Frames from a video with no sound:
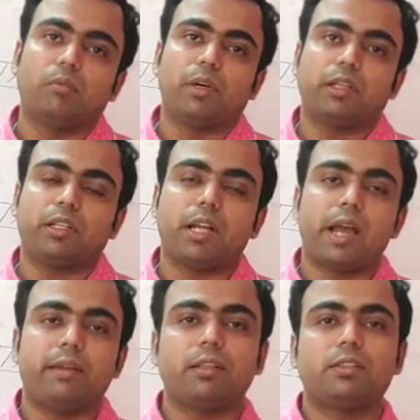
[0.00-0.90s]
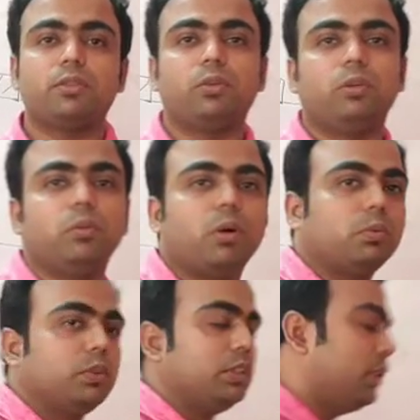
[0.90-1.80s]
but the direction will be
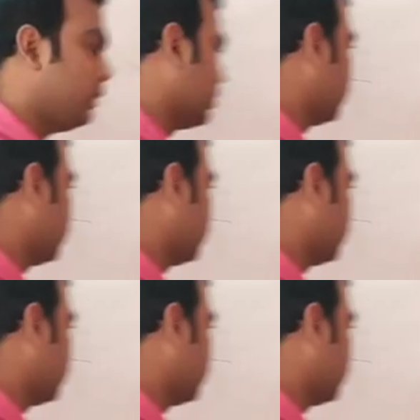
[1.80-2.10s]
opposite.